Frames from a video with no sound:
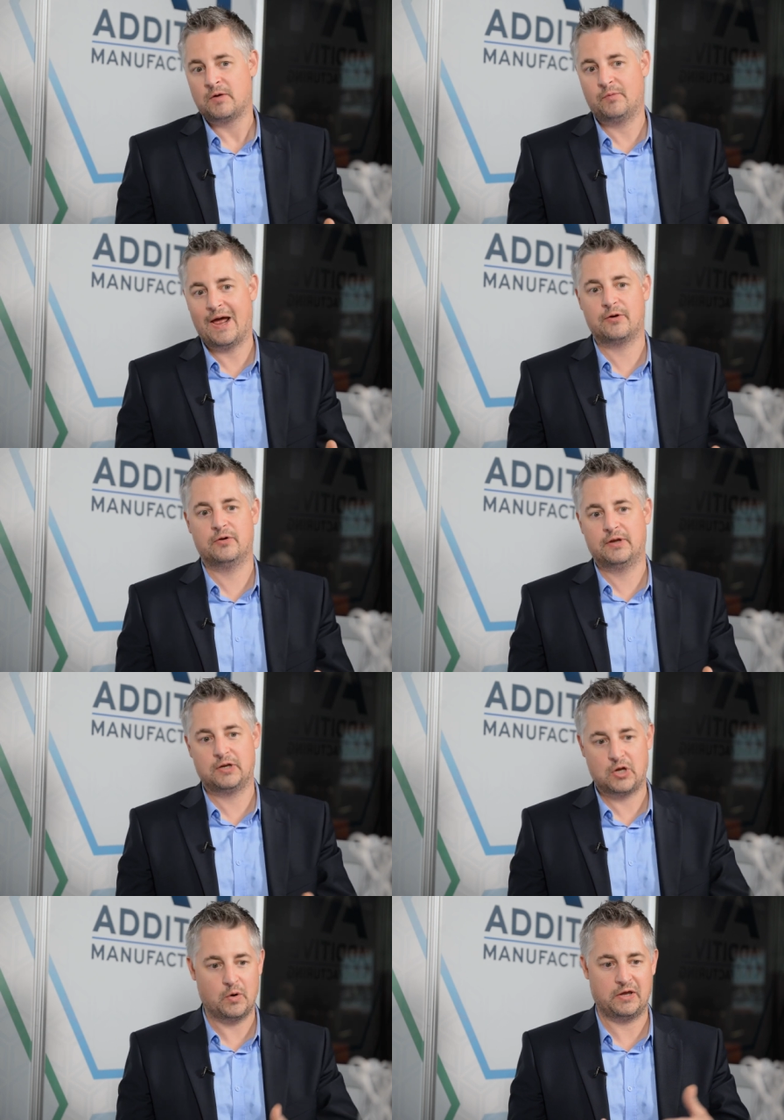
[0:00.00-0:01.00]
rather
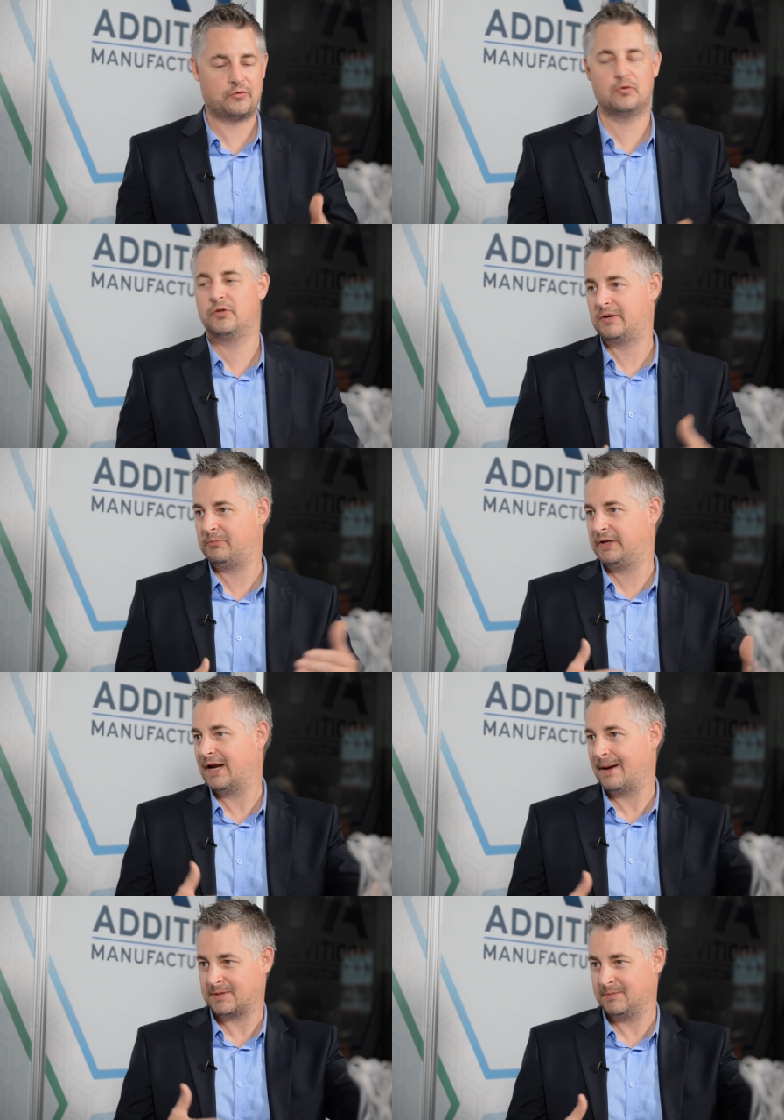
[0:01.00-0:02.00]
than going through the complete
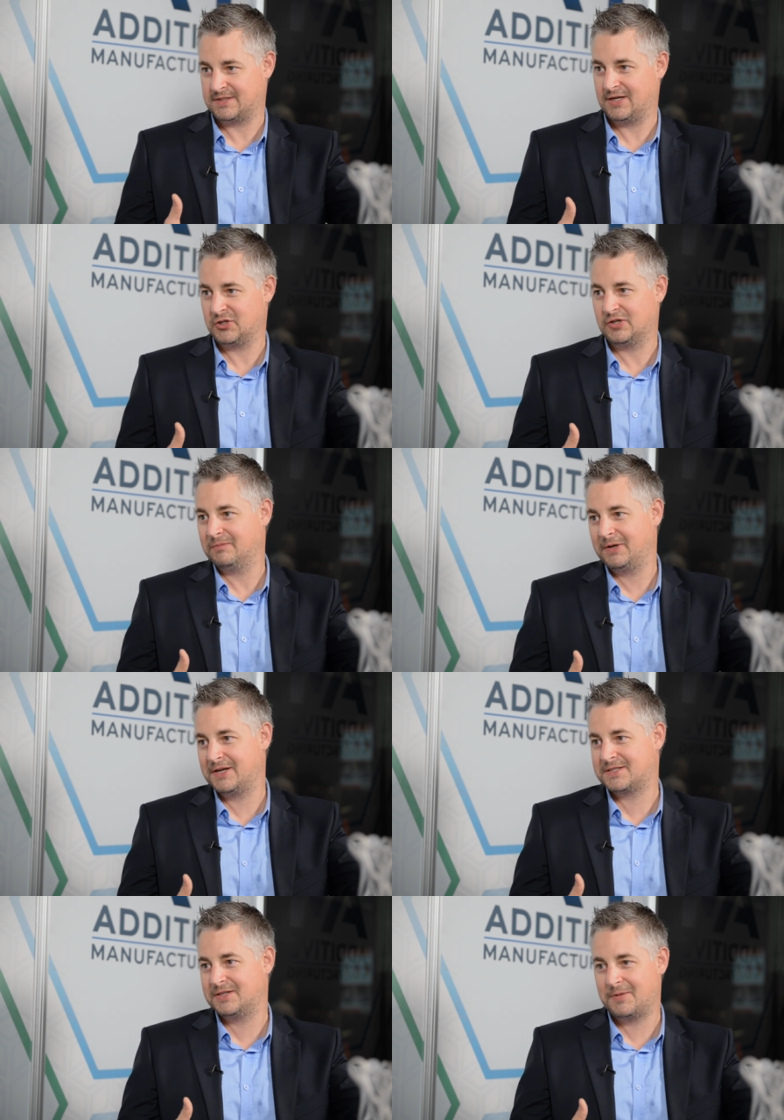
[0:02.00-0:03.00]
optimization
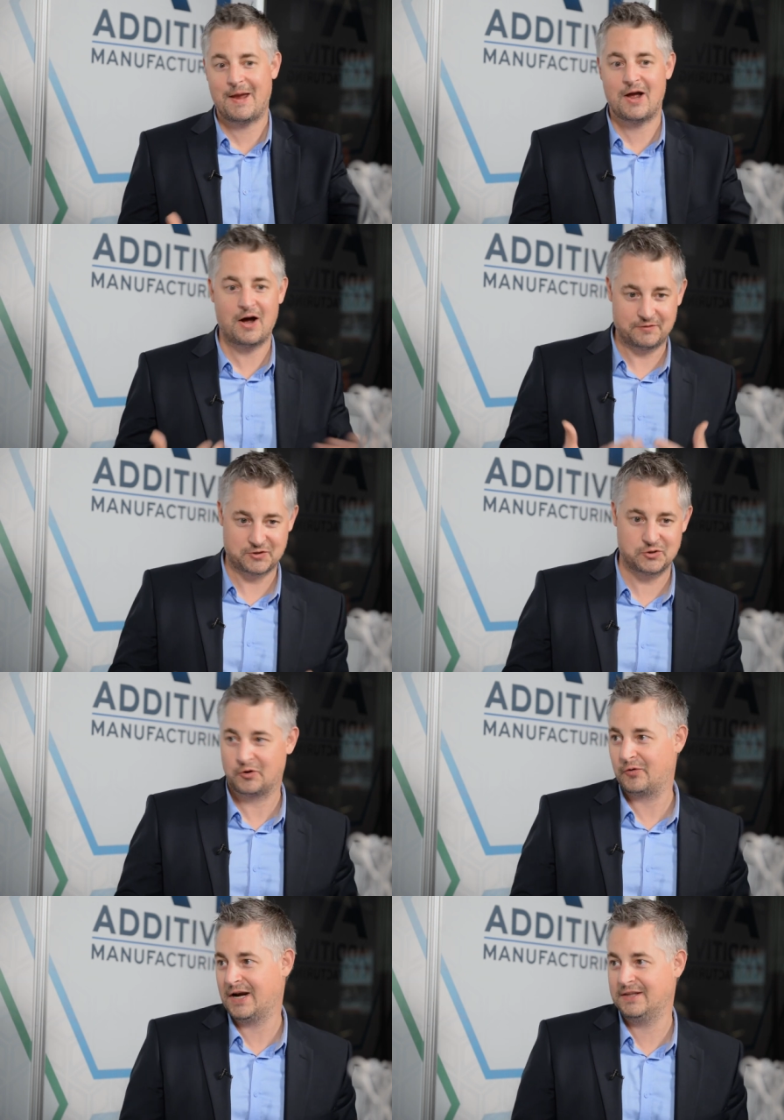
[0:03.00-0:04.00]
because the payoff is sooner, right?